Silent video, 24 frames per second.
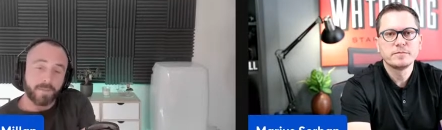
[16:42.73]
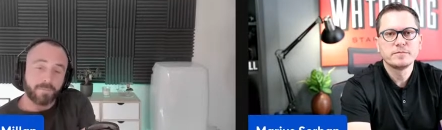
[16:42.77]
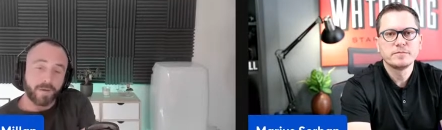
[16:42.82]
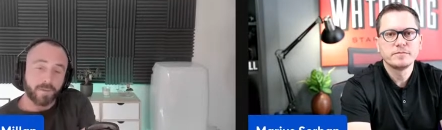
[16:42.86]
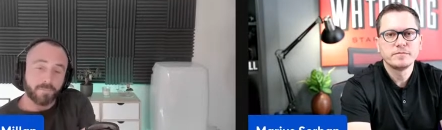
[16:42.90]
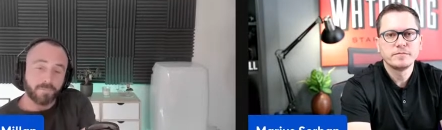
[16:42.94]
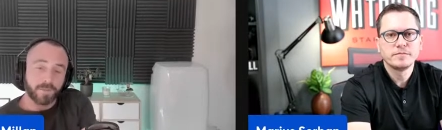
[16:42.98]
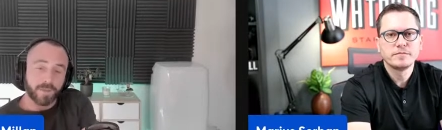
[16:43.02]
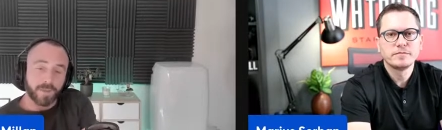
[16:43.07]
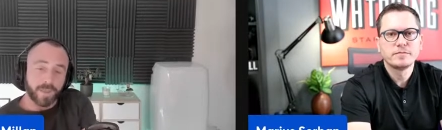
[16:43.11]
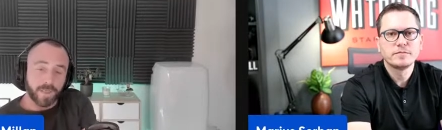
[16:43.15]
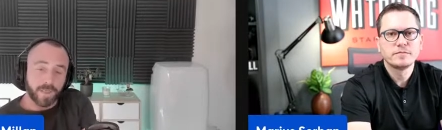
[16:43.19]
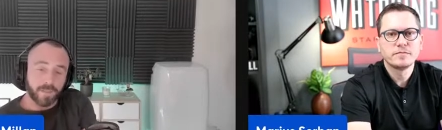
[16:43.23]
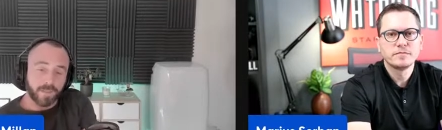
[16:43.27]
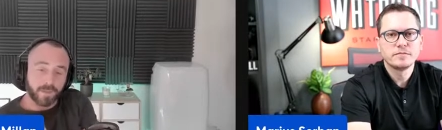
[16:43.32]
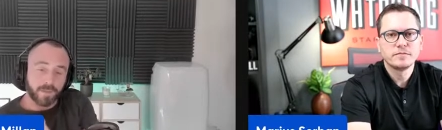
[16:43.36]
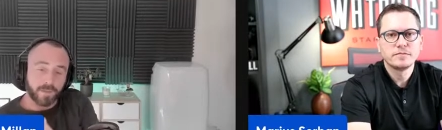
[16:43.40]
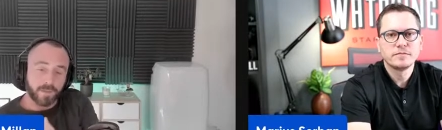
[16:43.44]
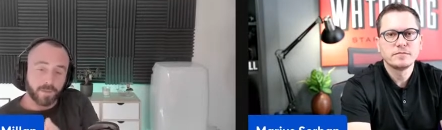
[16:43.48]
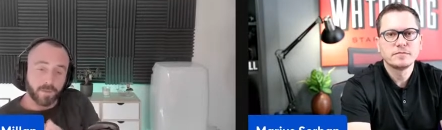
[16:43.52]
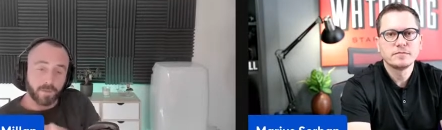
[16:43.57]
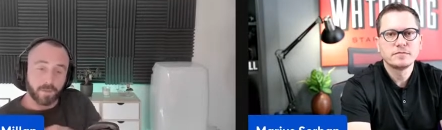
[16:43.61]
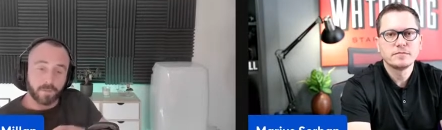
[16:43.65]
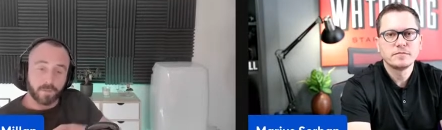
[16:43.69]
Speaker 1: have other
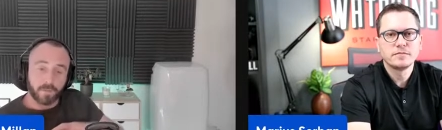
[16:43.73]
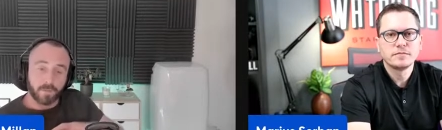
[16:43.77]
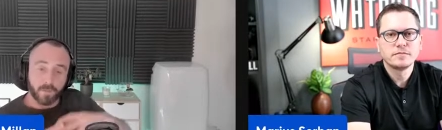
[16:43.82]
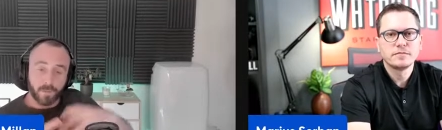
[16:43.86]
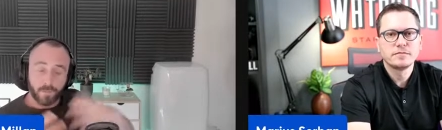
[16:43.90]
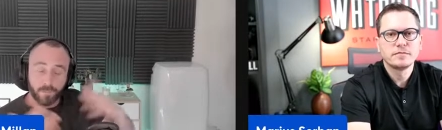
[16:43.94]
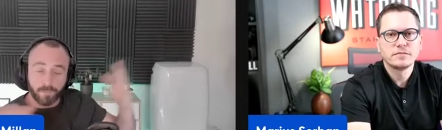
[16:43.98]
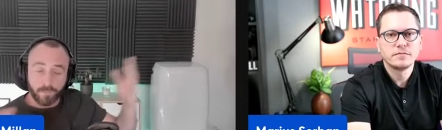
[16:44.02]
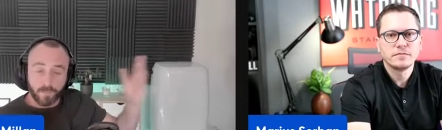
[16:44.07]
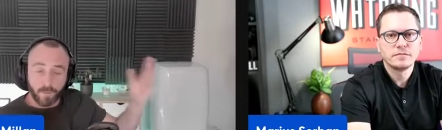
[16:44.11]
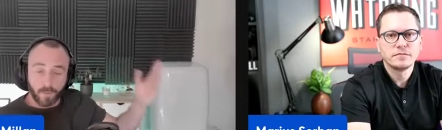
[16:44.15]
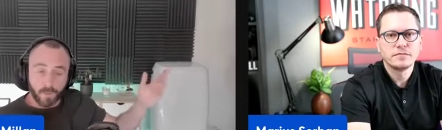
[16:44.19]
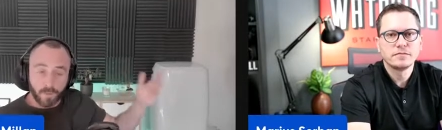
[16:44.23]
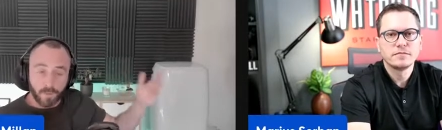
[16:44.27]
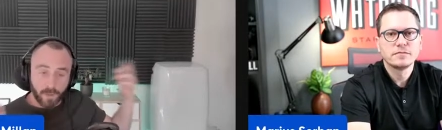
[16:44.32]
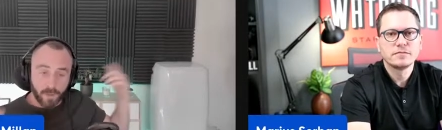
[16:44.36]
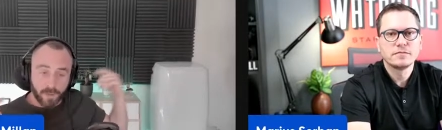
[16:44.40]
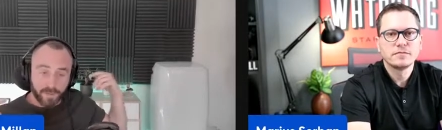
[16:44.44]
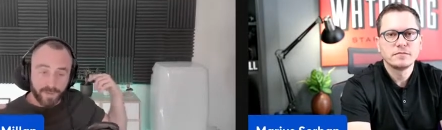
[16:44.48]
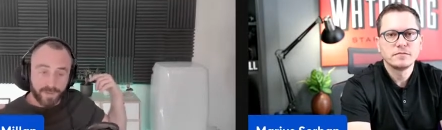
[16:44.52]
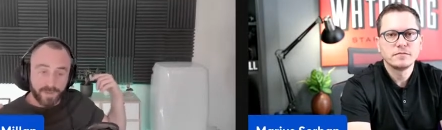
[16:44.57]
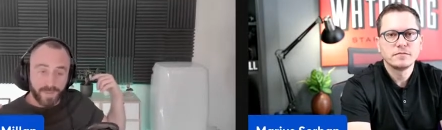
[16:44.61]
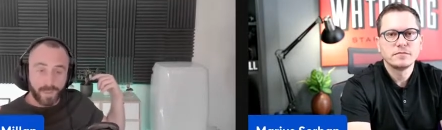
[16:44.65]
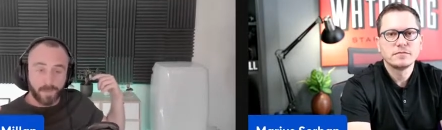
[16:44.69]
guests on who've not
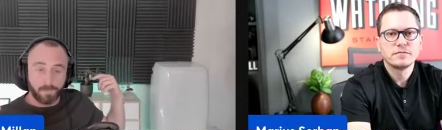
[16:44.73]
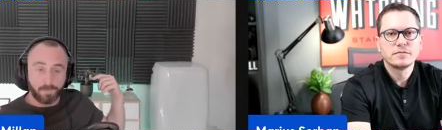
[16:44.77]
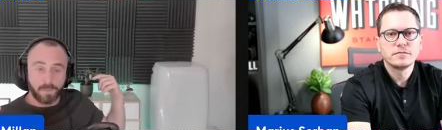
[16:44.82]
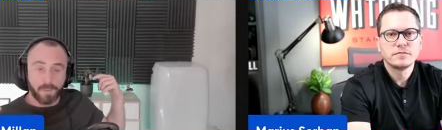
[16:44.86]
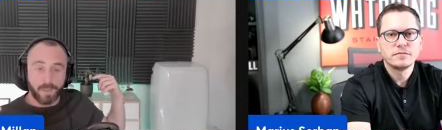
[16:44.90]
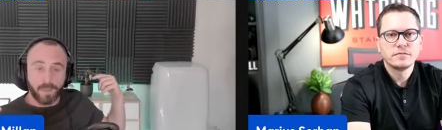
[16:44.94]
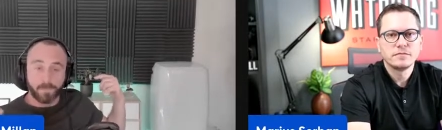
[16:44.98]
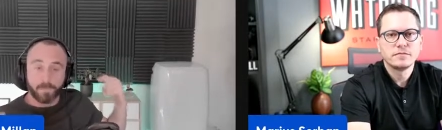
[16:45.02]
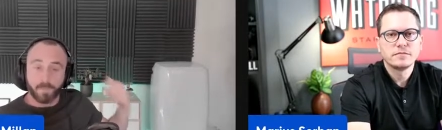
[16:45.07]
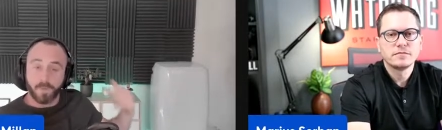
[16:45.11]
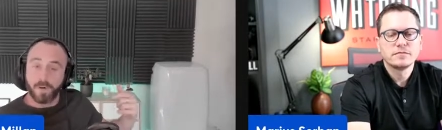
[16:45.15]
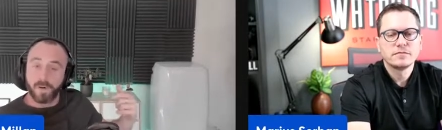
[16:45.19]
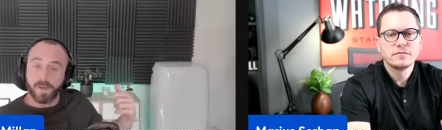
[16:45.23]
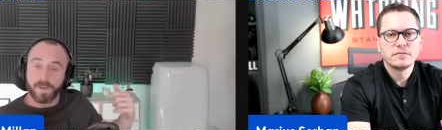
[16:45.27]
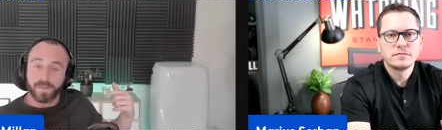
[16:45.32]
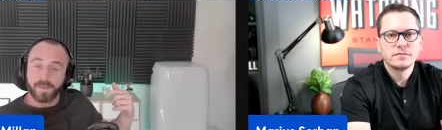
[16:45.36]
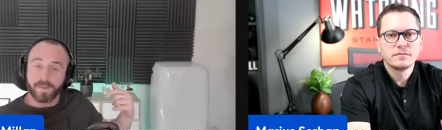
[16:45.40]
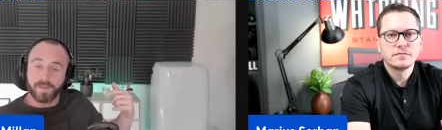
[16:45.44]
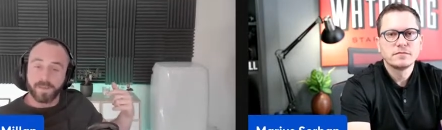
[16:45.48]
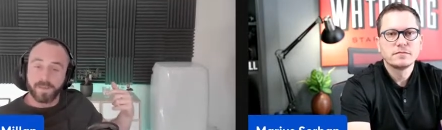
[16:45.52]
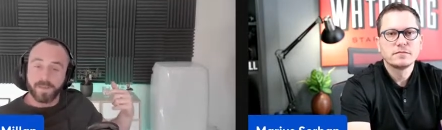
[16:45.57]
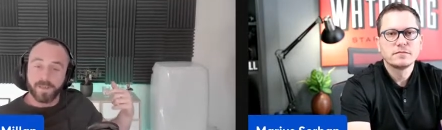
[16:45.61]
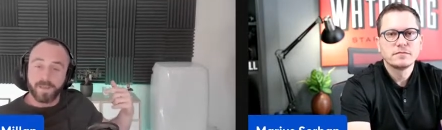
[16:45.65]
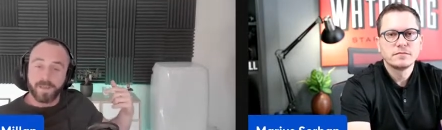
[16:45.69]
got a setup like mine,
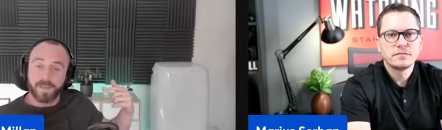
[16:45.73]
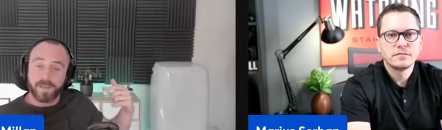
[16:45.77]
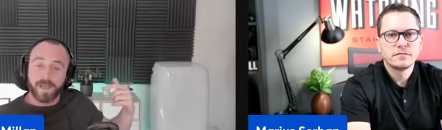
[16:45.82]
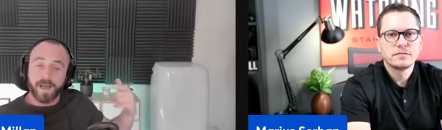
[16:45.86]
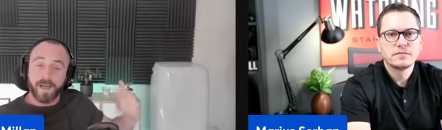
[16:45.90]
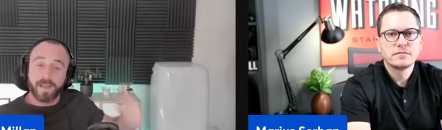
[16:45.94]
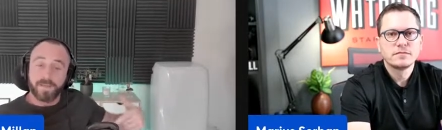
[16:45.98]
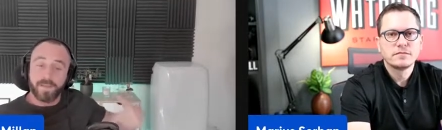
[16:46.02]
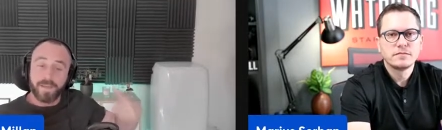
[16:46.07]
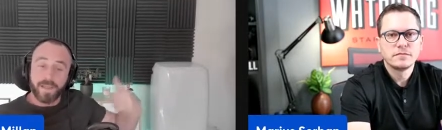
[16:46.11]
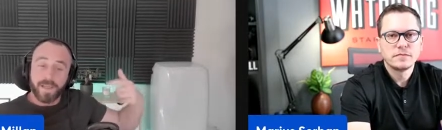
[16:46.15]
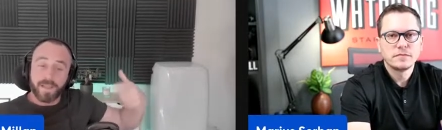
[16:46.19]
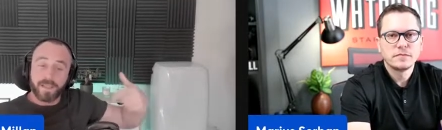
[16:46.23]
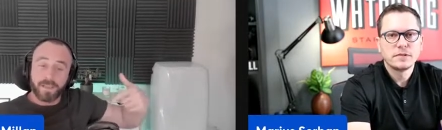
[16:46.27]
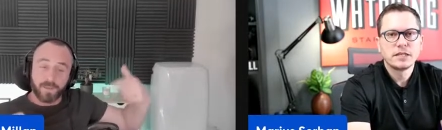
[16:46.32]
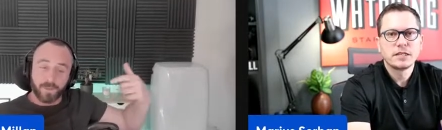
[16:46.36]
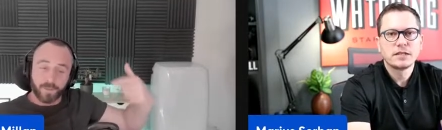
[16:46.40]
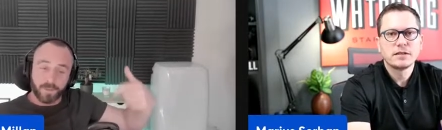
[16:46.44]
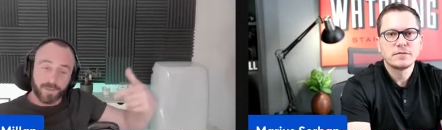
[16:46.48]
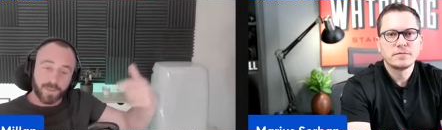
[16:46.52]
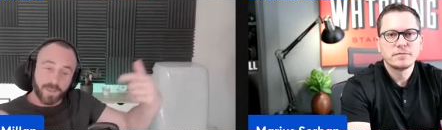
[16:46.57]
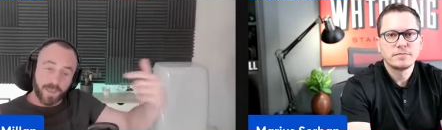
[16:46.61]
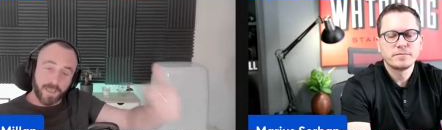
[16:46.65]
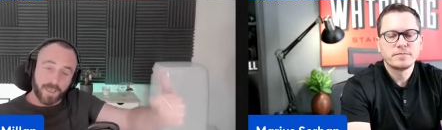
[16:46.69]
and theirs
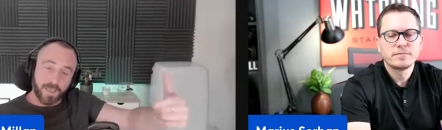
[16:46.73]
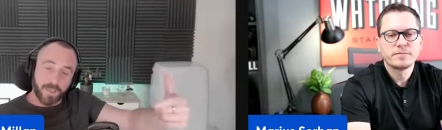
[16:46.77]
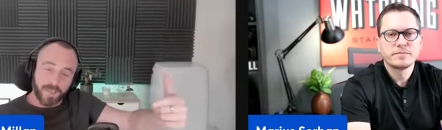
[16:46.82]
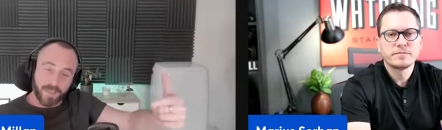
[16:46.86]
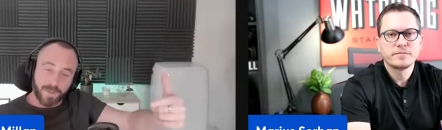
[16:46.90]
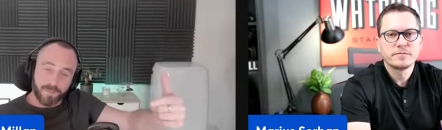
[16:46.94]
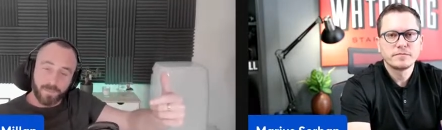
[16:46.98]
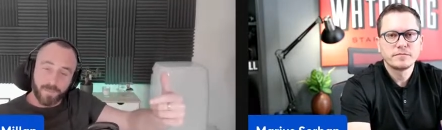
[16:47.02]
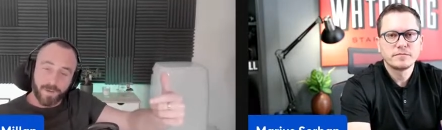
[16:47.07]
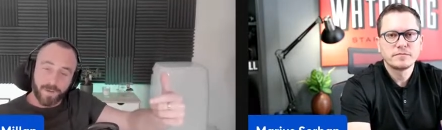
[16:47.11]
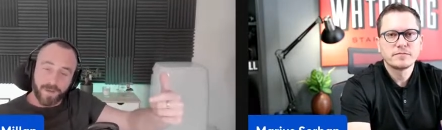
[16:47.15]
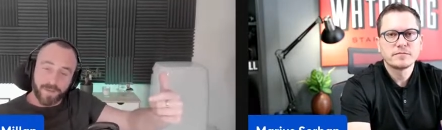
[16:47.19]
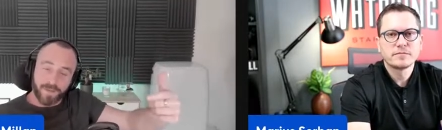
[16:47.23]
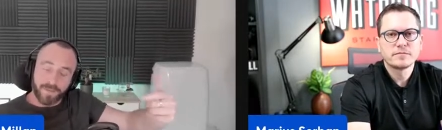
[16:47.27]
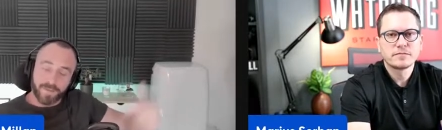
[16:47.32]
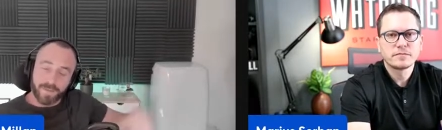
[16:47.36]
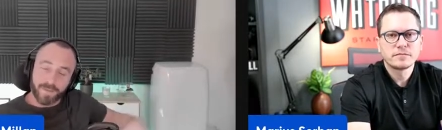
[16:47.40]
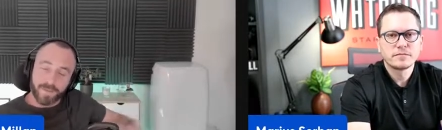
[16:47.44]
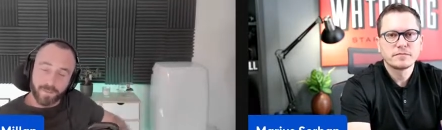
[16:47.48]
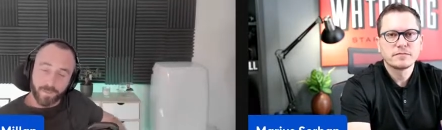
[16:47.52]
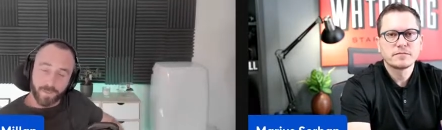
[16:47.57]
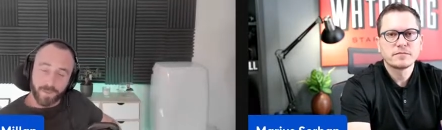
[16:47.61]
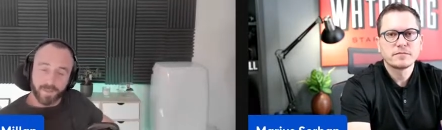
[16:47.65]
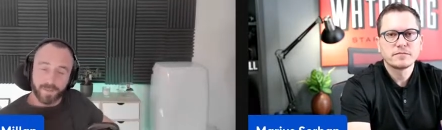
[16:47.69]
look duller than mine.
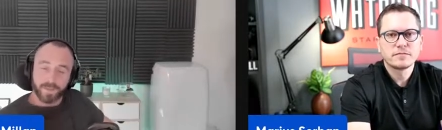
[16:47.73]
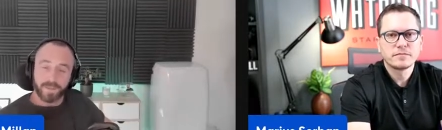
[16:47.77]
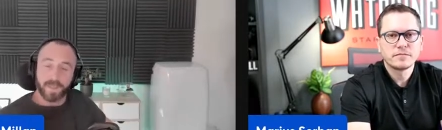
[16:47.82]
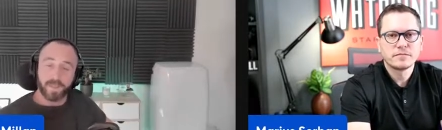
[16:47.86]
Does it make